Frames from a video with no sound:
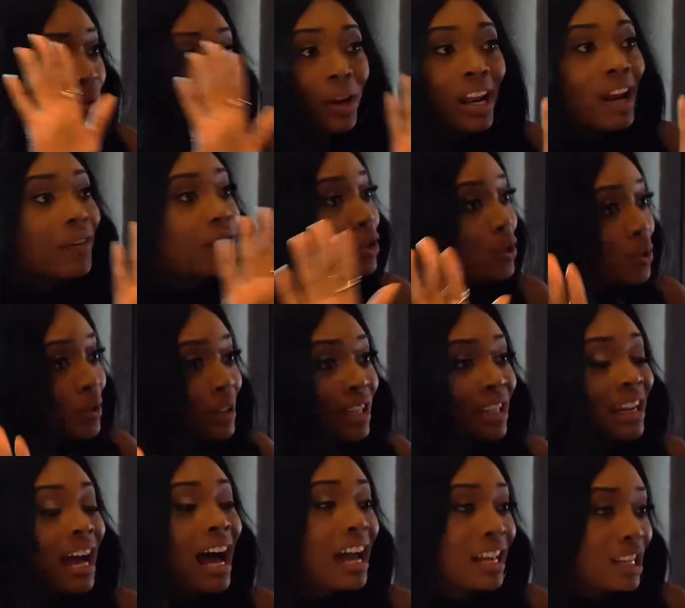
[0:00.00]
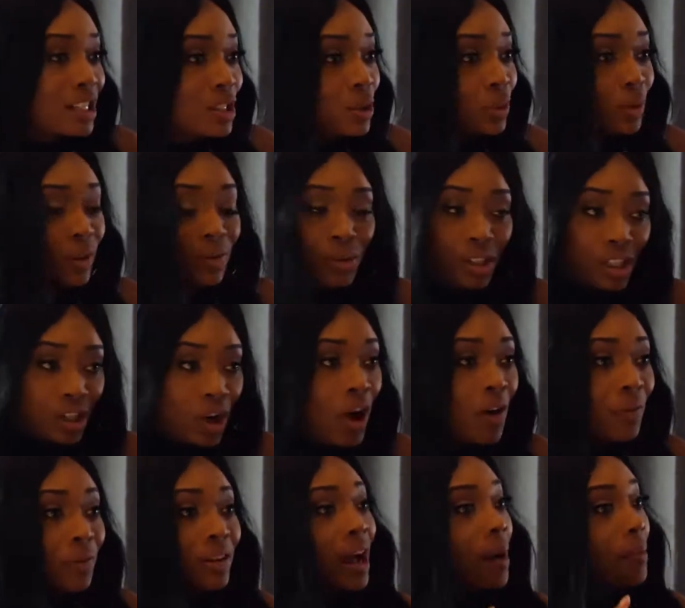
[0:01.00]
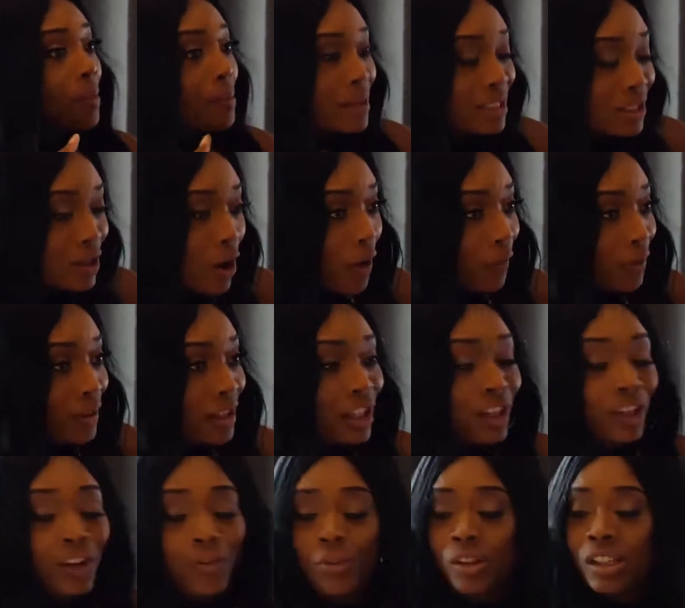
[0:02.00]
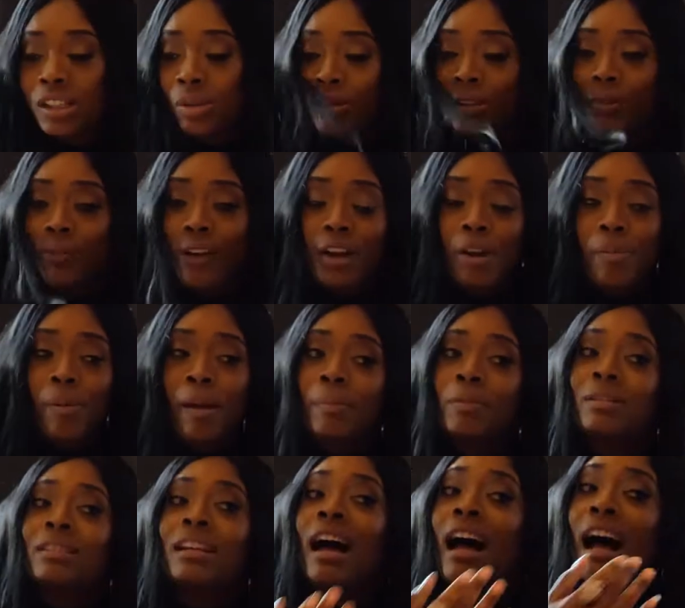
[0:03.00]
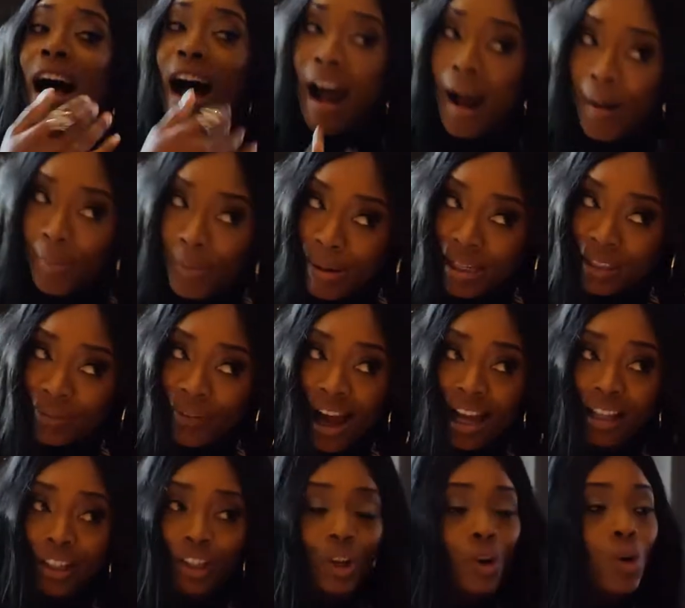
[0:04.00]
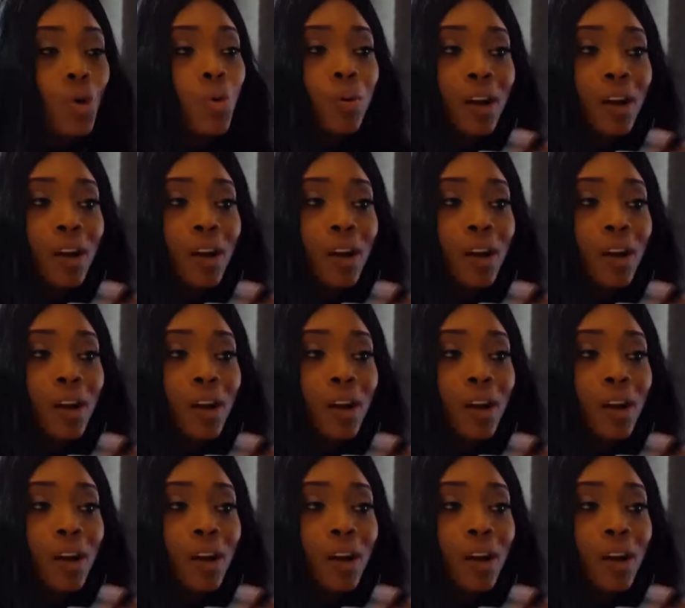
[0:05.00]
Whatever you need, I can do it. If you need coffee, I'm the best coffee getter. If you need someone to file your papers, I'm the best filer.